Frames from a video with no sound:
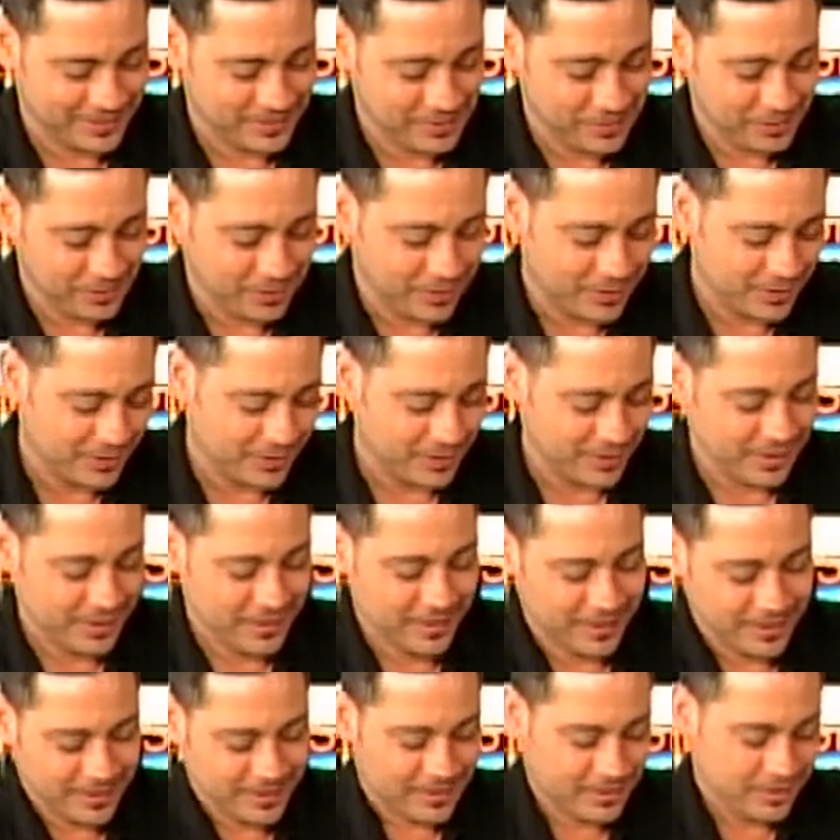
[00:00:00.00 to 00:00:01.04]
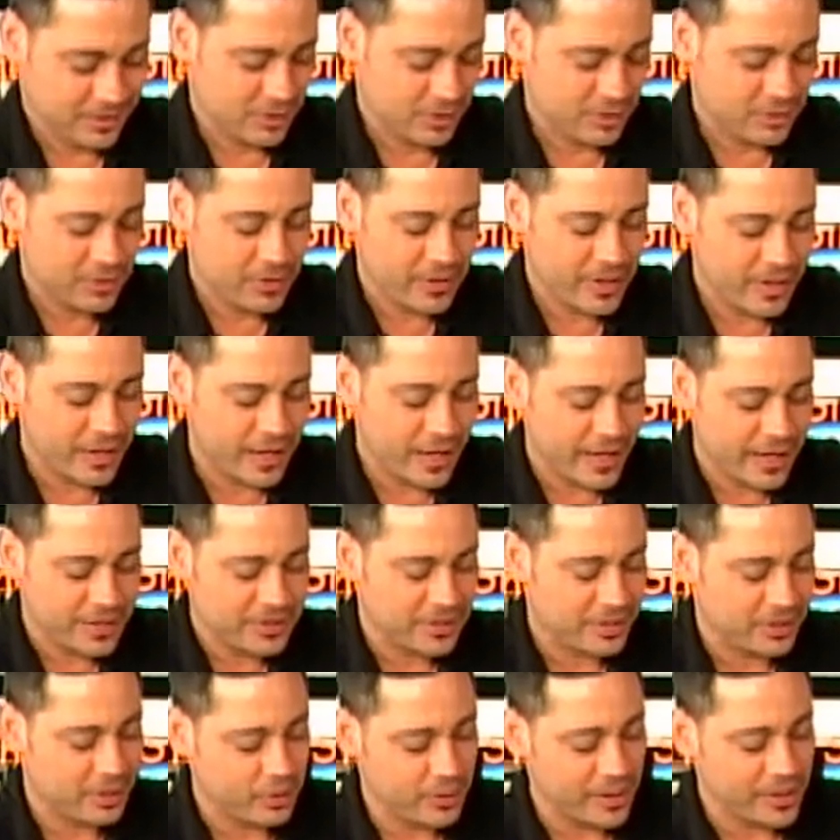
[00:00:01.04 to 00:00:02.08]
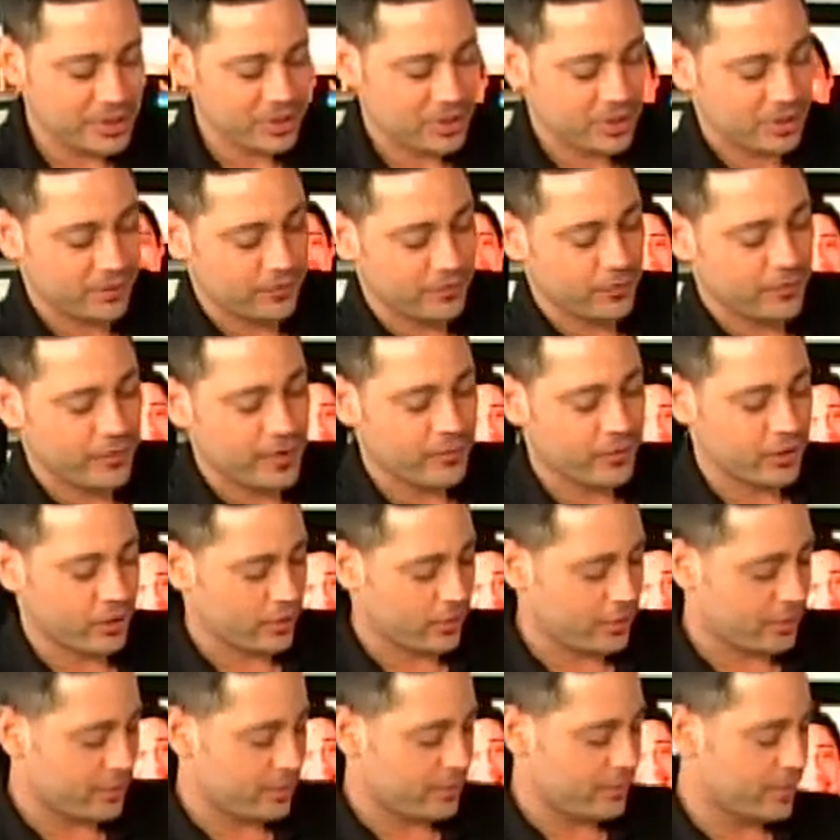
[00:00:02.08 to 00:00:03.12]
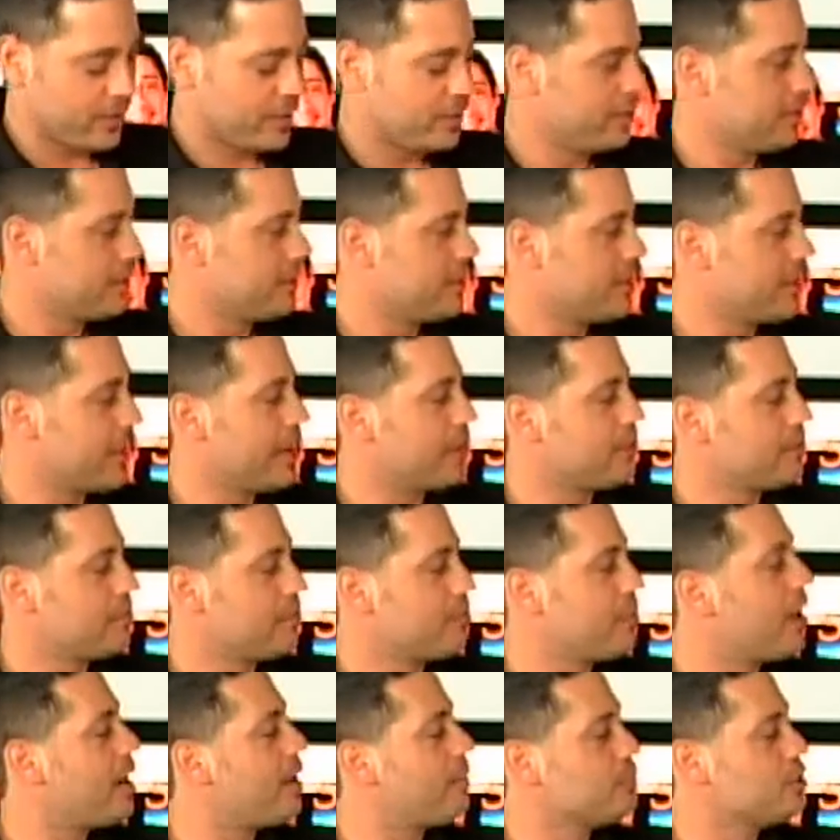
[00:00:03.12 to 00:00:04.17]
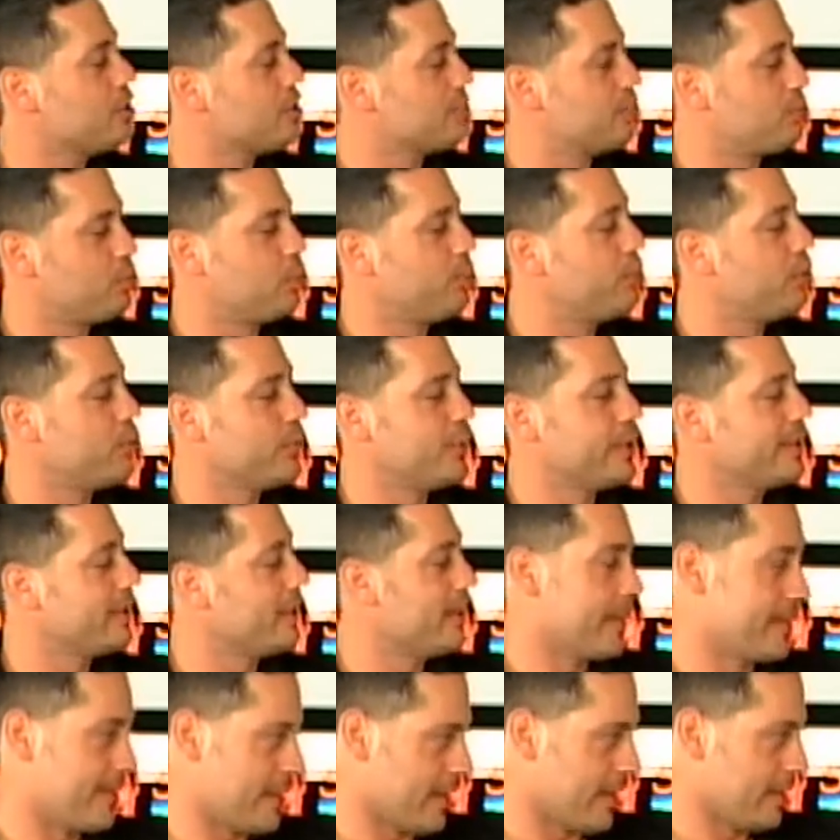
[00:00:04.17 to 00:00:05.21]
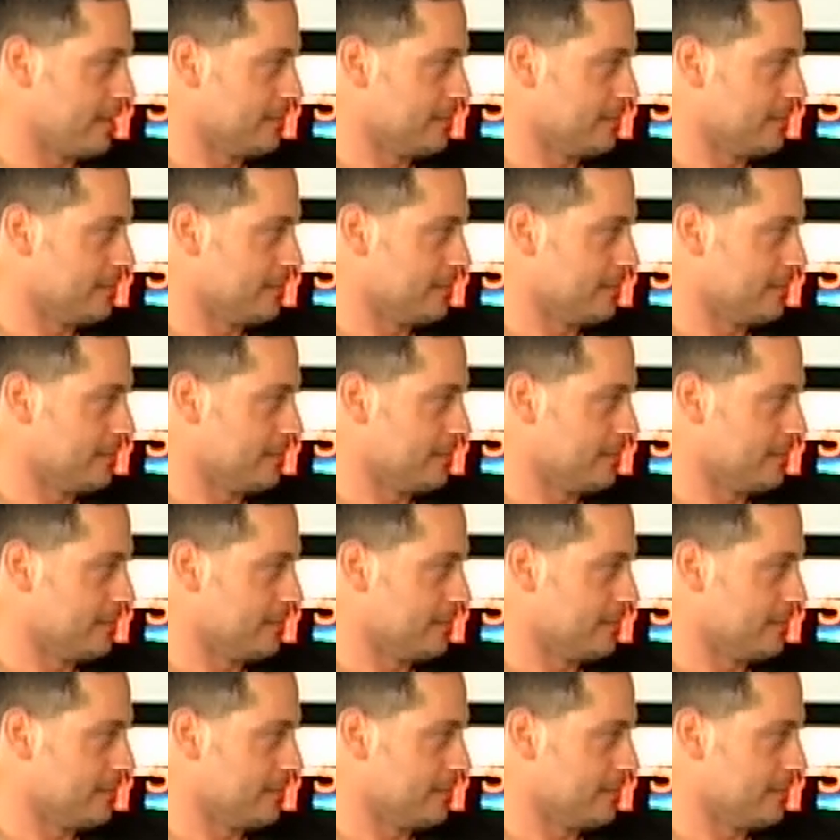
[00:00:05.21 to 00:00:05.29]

Cool. So then I asked the question, if you've never heard of it, how can Mom just poo-poo it like that?